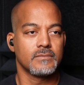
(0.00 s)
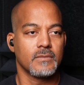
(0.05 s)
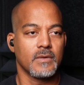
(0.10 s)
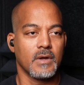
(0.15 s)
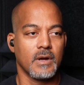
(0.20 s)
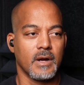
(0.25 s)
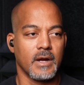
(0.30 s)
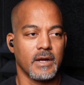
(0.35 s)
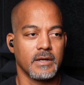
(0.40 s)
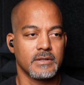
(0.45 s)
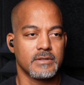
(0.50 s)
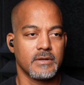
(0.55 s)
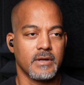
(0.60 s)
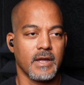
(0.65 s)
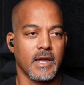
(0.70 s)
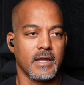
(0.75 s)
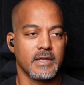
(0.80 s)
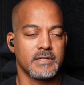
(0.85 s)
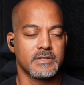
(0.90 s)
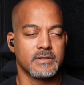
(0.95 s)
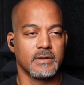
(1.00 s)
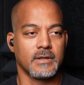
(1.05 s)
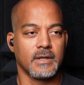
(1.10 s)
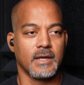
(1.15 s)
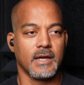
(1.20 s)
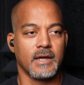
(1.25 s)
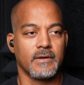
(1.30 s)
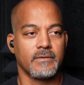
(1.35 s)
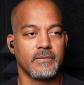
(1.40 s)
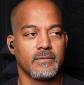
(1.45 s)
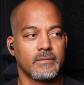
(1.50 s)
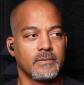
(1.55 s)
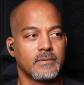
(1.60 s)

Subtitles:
Alright, so yeah, he's still alive.